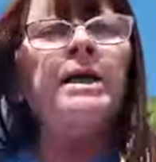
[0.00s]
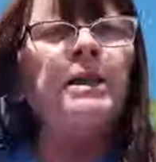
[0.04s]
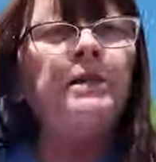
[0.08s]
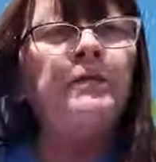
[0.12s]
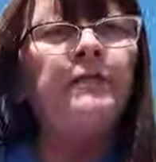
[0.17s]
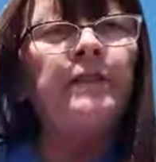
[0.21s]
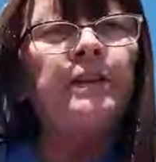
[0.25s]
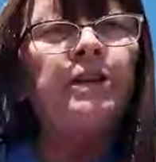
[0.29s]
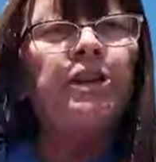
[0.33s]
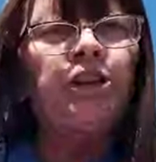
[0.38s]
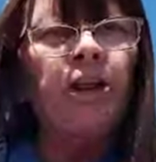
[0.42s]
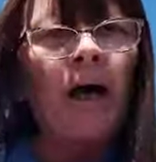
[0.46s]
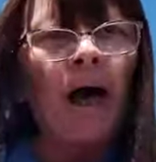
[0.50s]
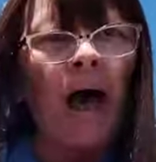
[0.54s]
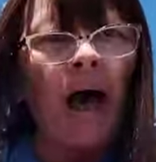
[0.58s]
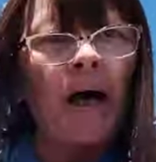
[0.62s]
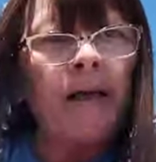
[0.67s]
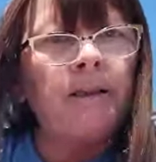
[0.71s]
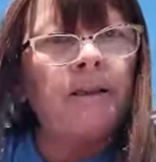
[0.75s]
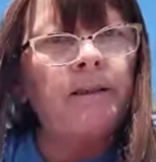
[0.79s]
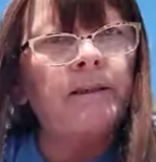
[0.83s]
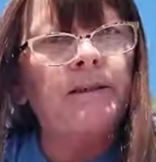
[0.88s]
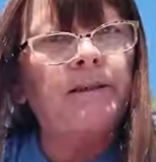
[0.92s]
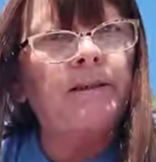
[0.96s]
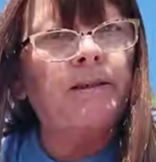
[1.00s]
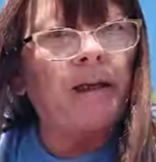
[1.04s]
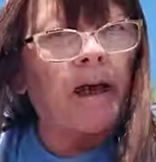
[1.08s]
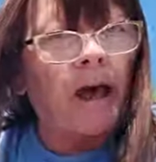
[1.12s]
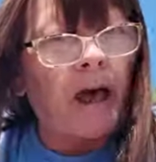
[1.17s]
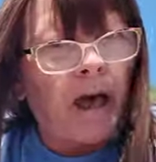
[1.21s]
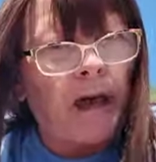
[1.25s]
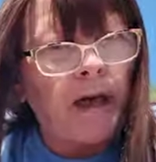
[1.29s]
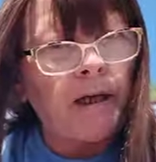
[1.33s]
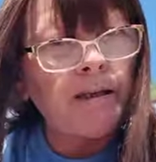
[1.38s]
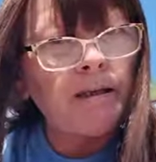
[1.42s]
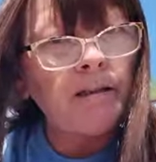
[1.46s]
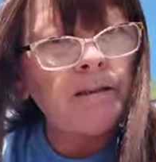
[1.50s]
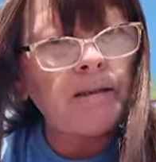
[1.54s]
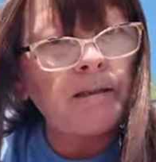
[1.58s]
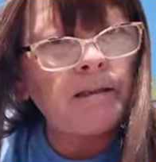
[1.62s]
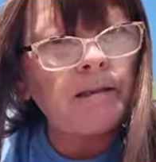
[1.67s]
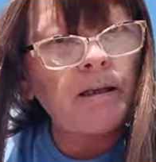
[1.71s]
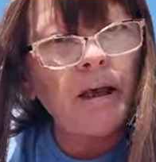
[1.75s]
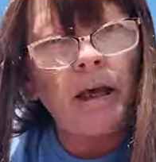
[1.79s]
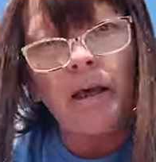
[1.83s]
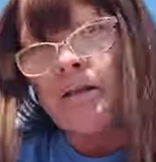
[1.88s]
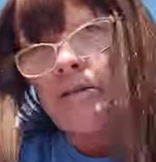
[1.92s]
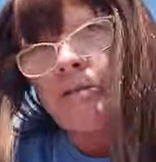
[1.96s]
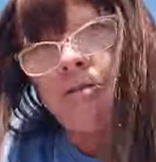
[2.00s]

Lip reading: your vagina stinks.